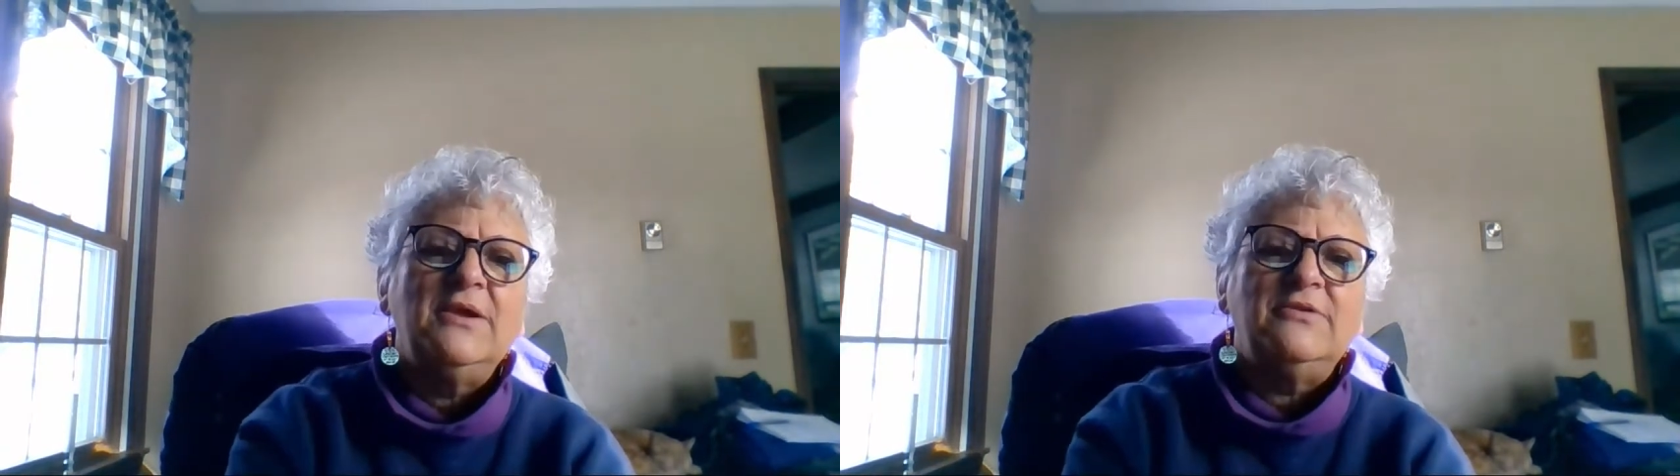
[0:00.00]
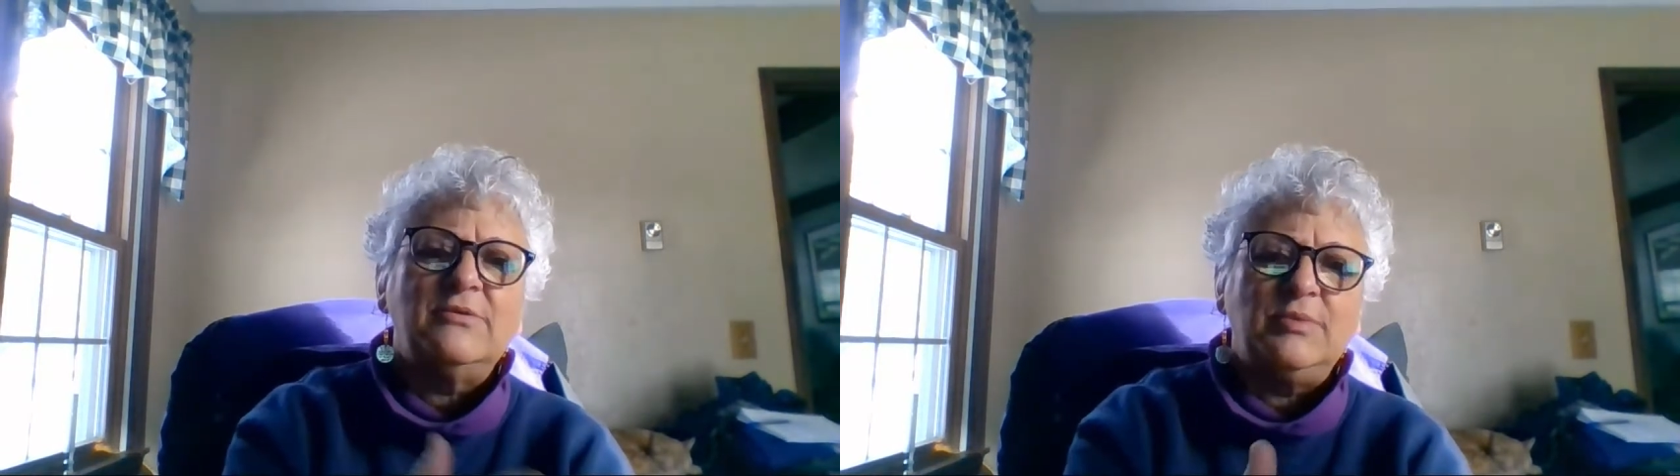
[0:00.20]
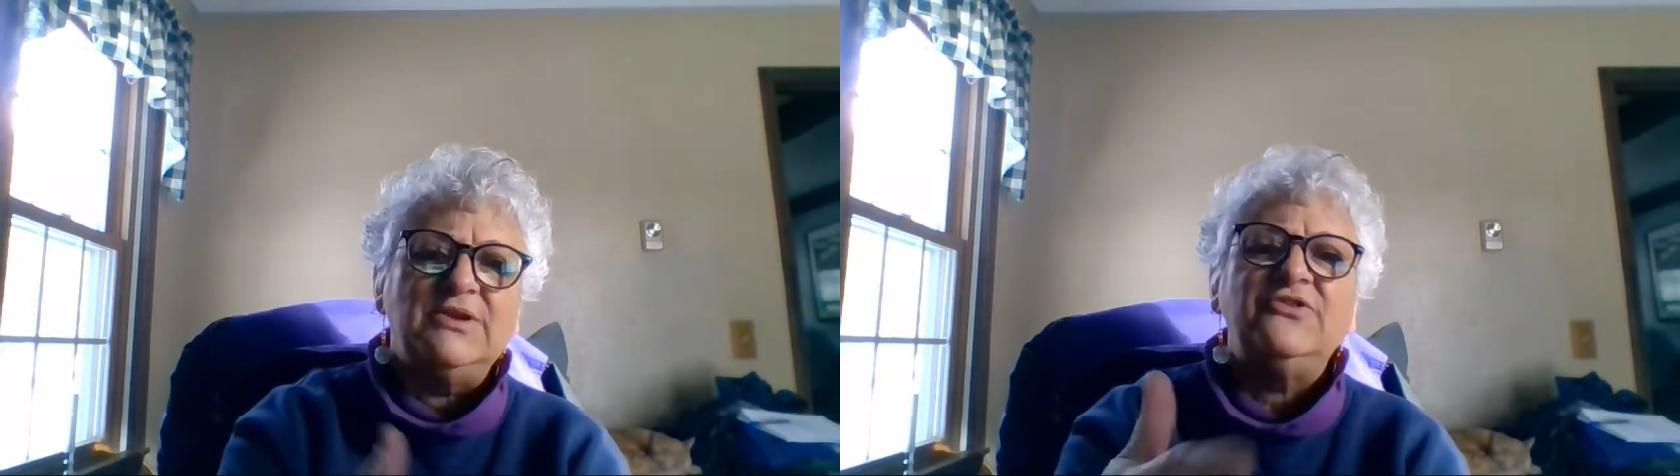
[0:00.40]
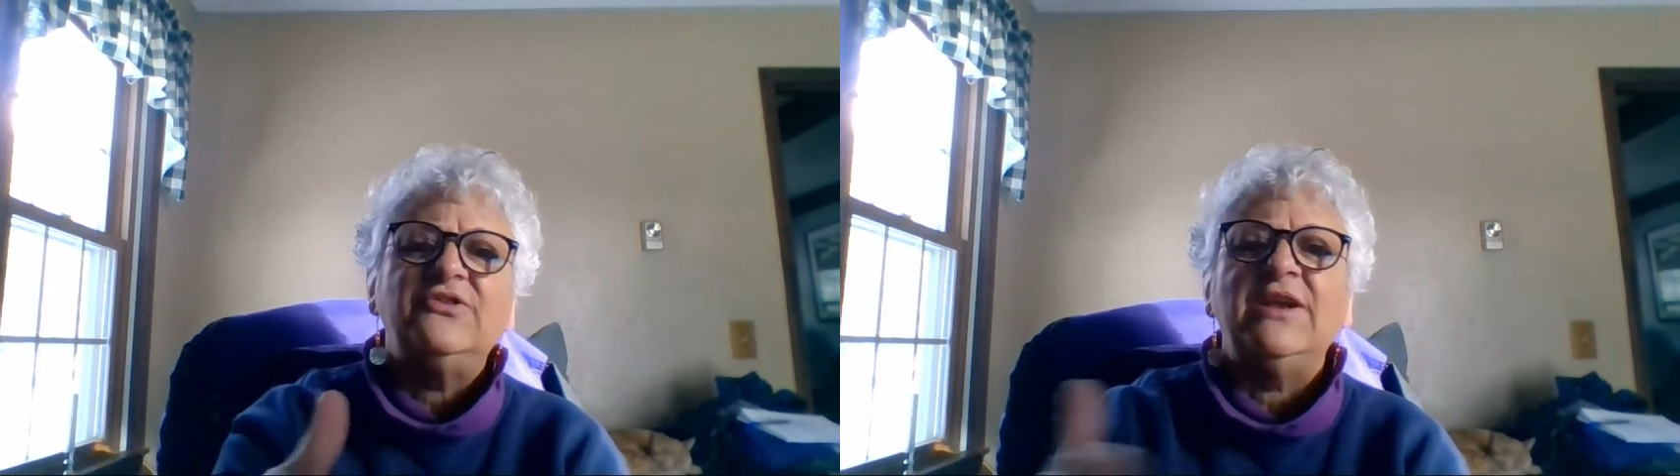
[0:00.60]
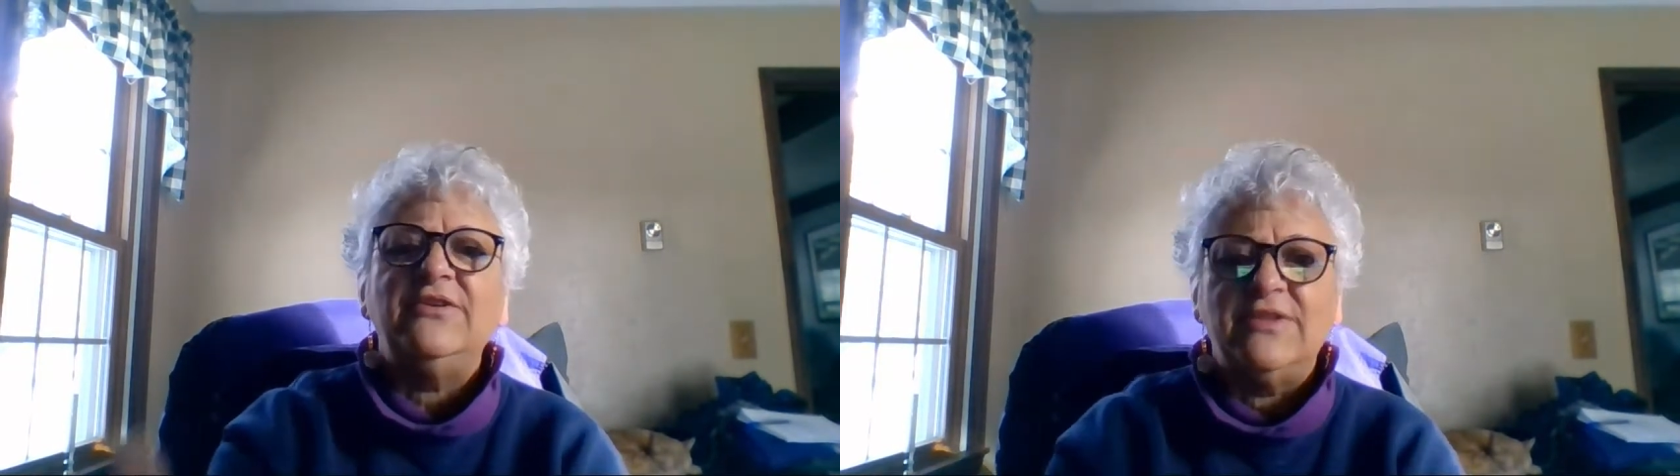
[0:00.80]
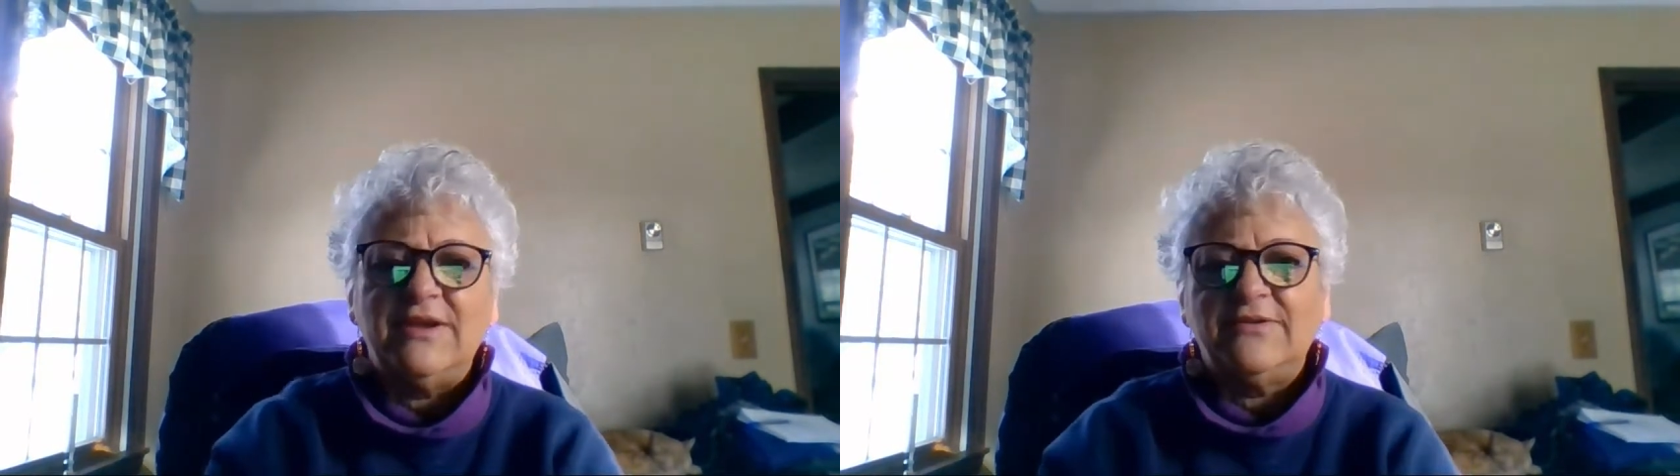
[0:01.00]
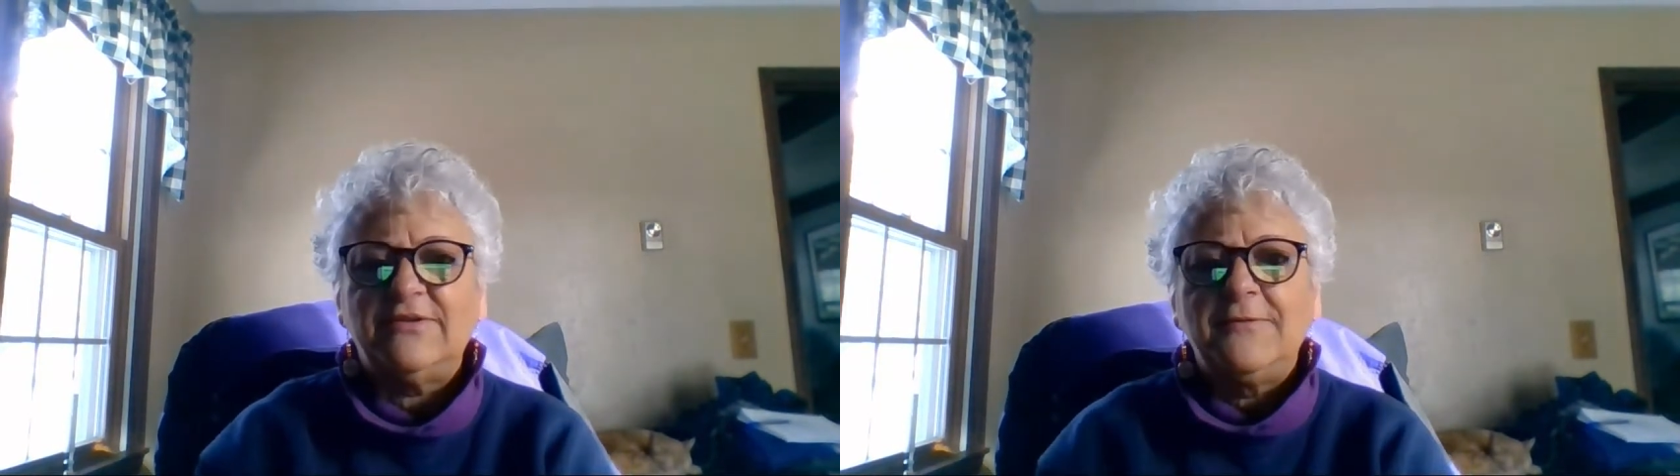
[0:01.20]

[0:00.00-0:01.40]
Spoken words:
so please change this.